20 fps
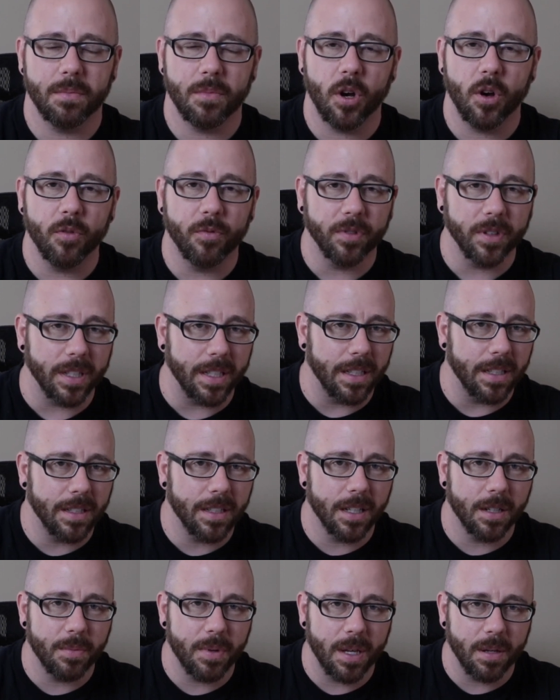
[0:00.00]
hopefully
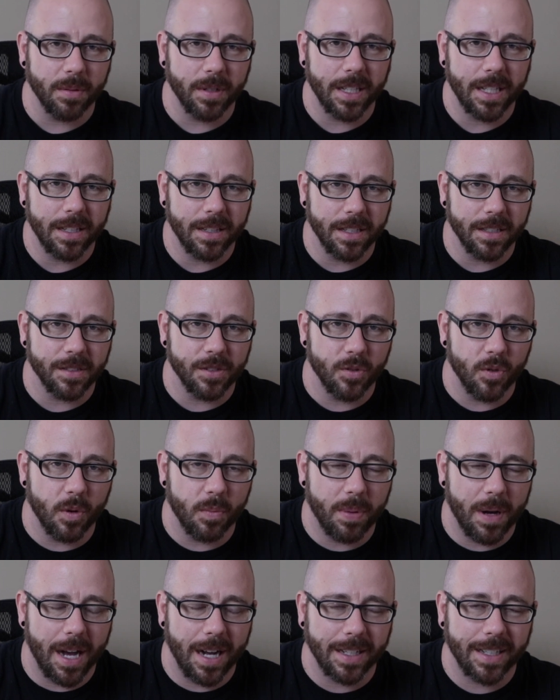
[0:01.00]
going to be able to get this into a
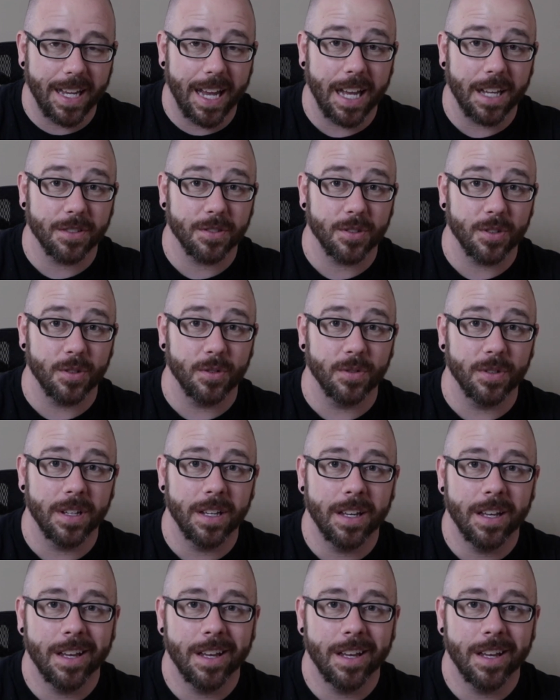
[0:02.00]
podcast soon.